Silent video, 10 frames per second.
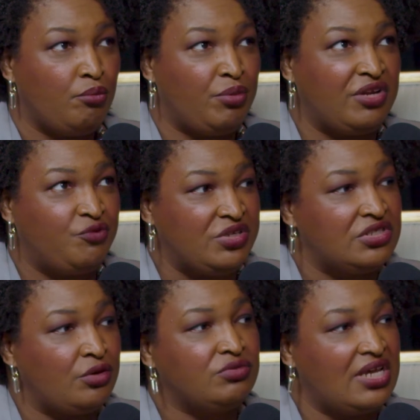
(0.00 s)
But if we
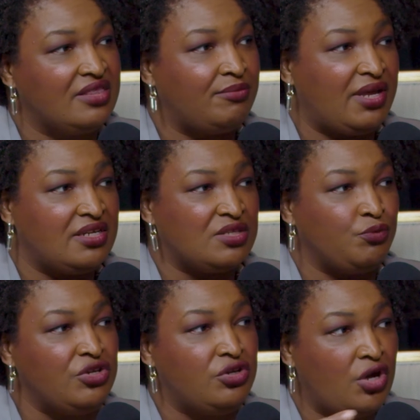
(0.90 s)
don't take the medicine,
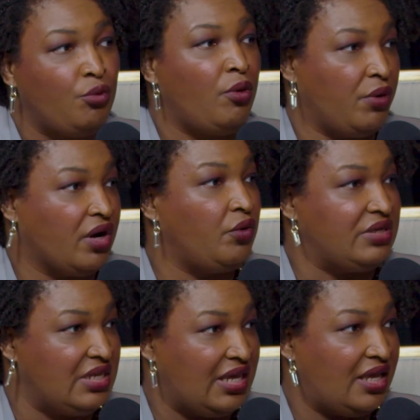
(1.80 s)
we know what we're
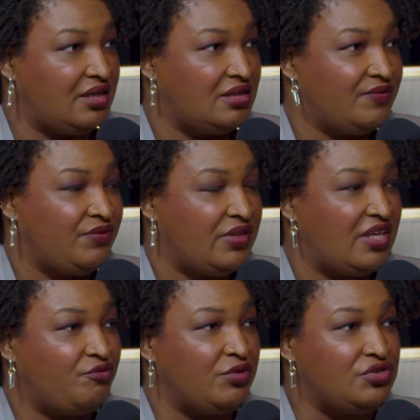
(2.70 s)
going to get.
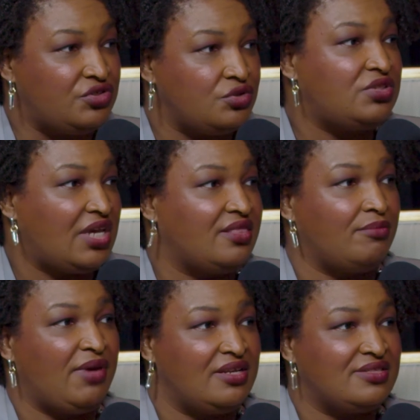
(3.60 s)
If we do take the
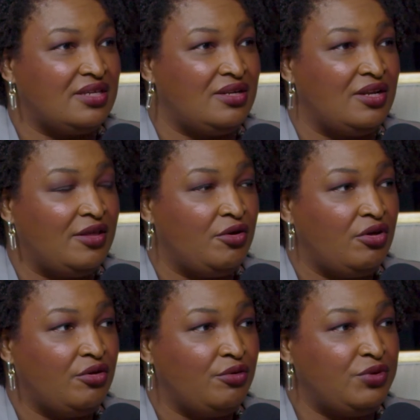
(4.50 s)
medicine,
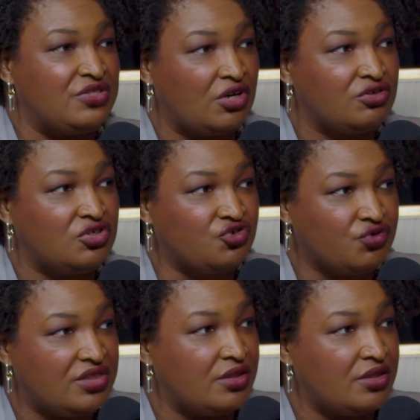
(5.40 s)
we start to treat